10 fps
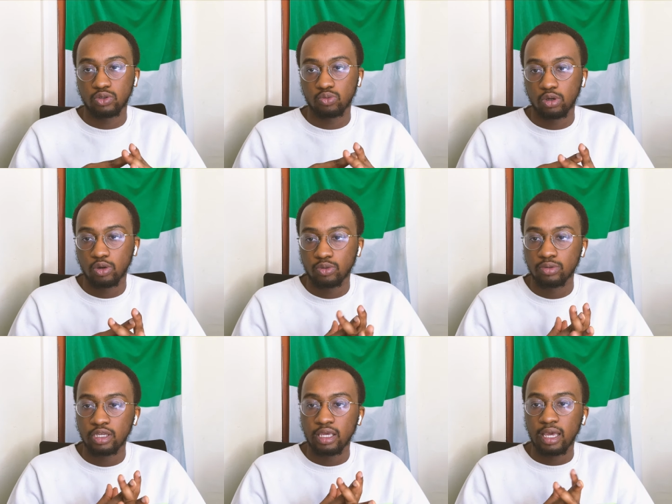as well.
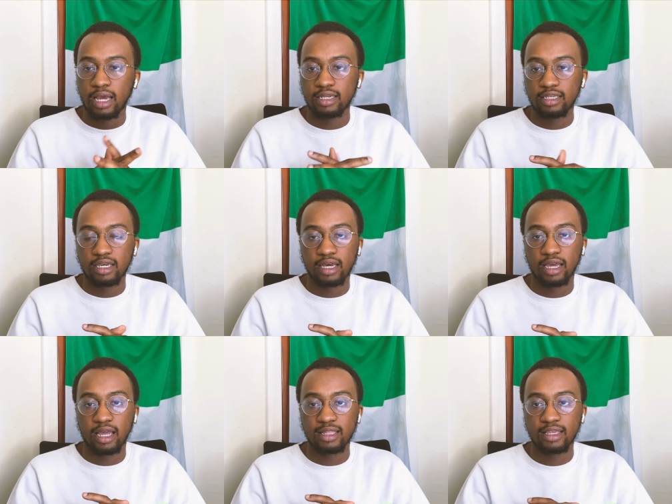And yeah,
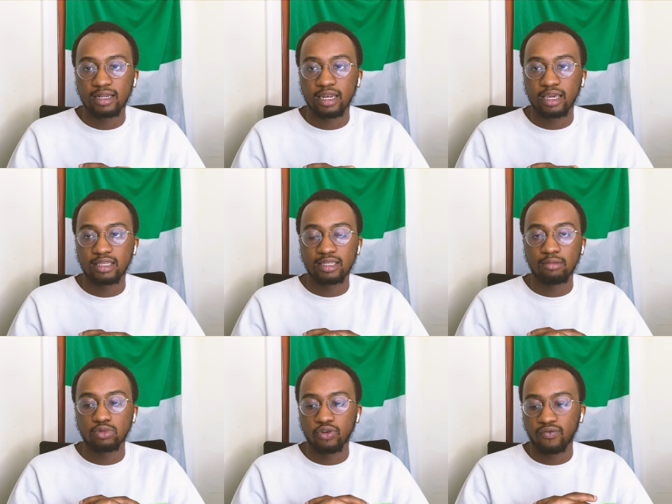I think like in
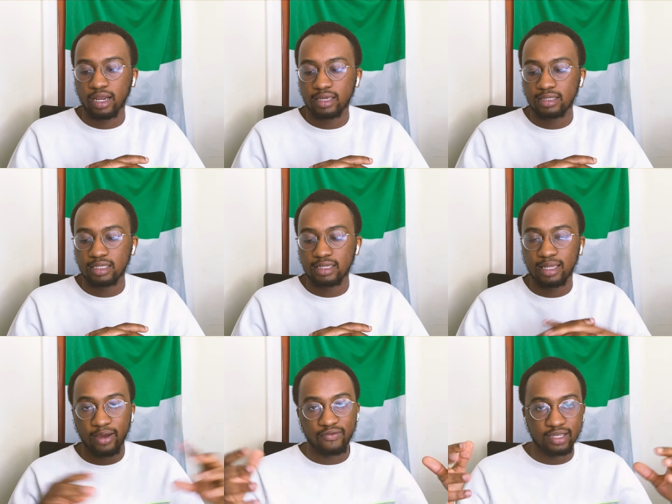terms of like the
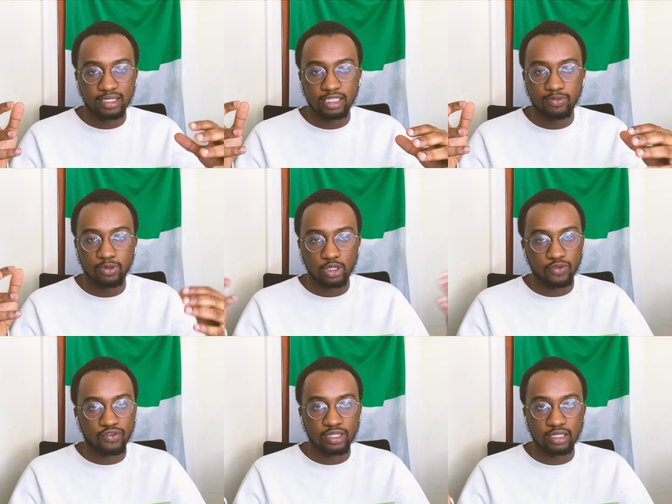diversity, because
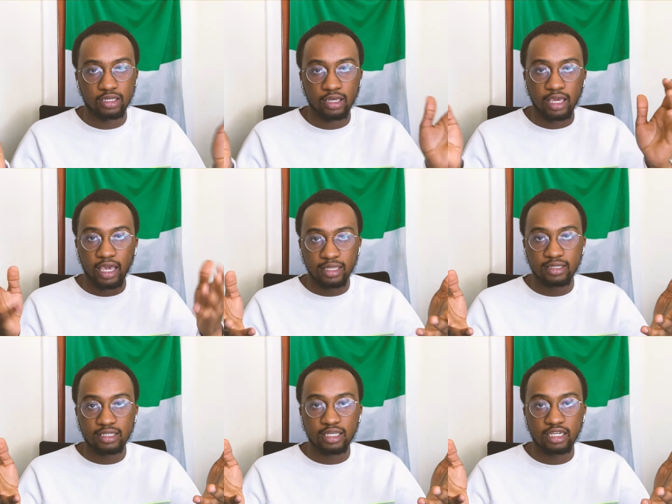obviously in
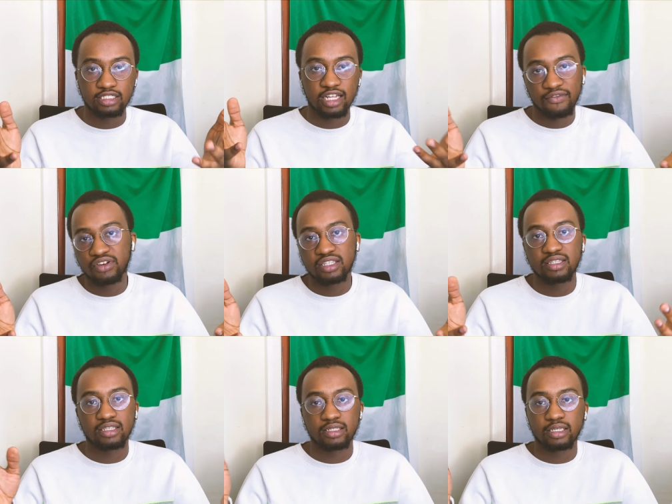this age
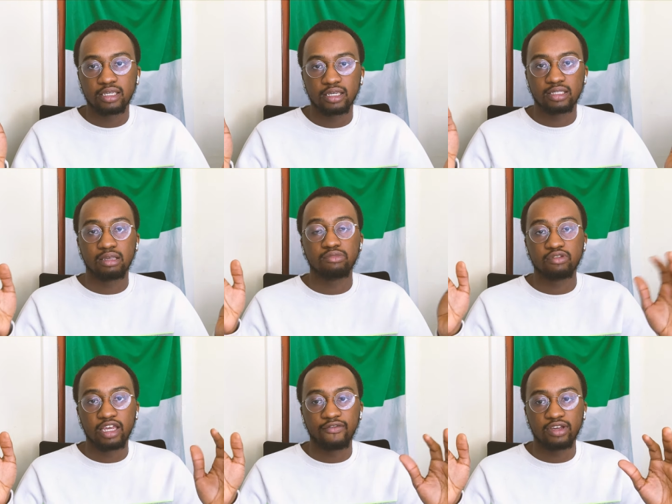diversity is key, in terms of
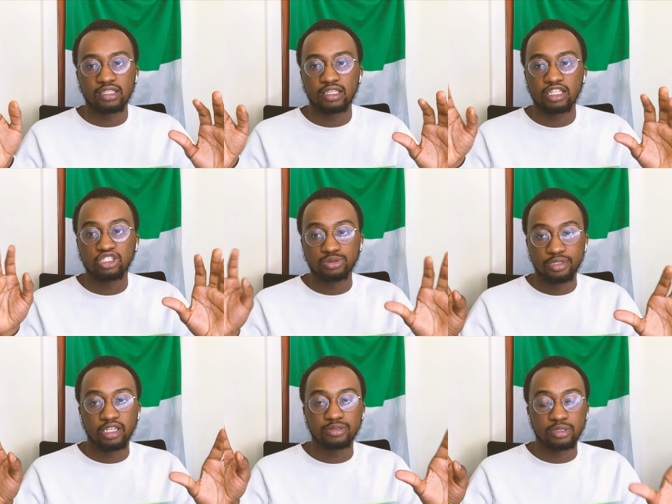diversity is
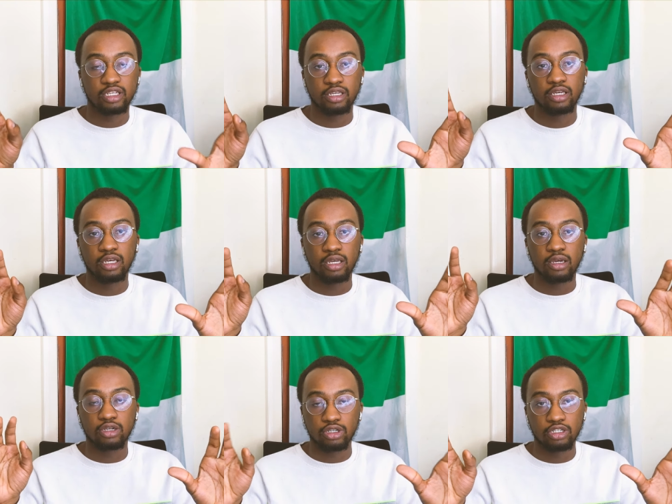really, really
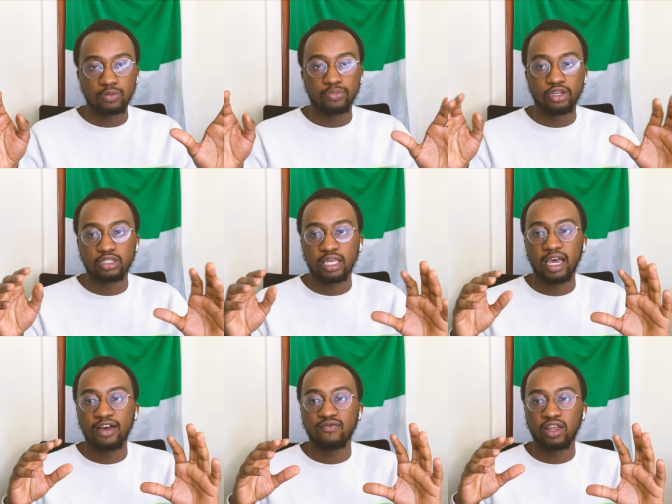good, because I
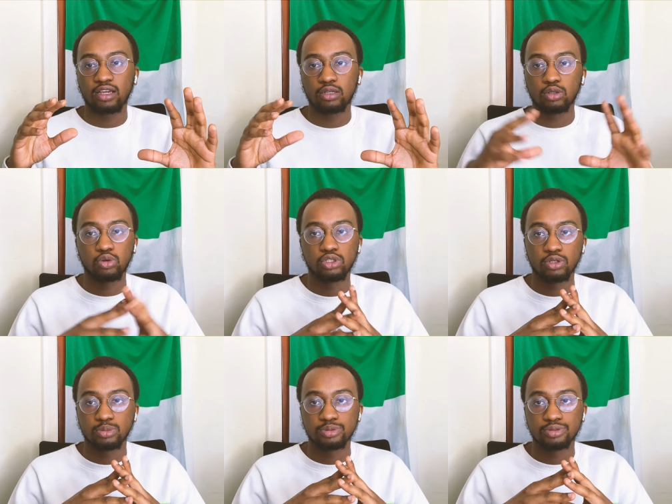have like loads
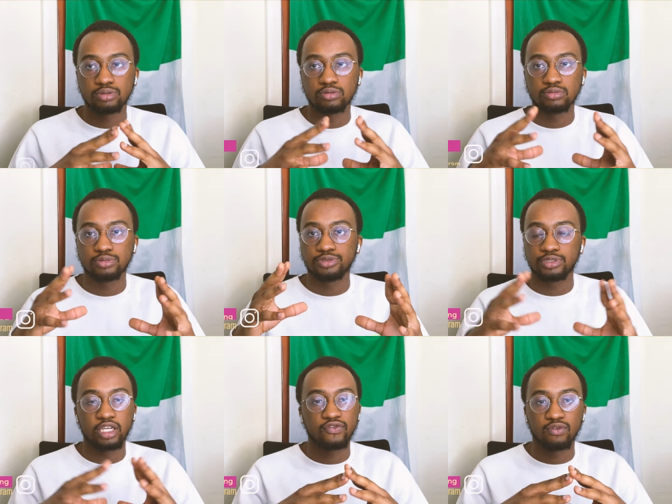of
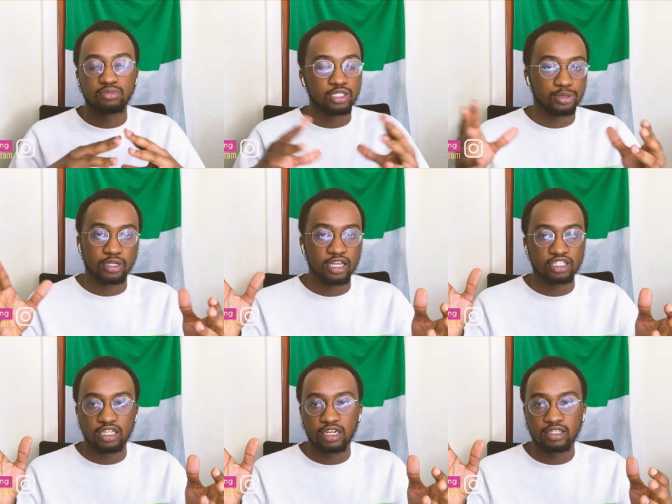friends from different
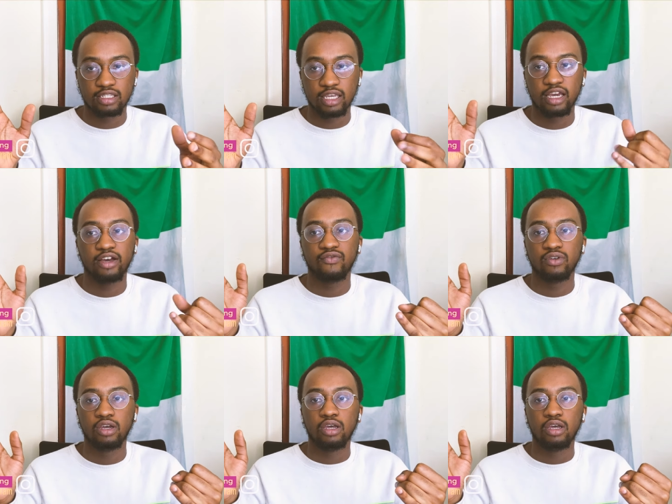nationalities. I have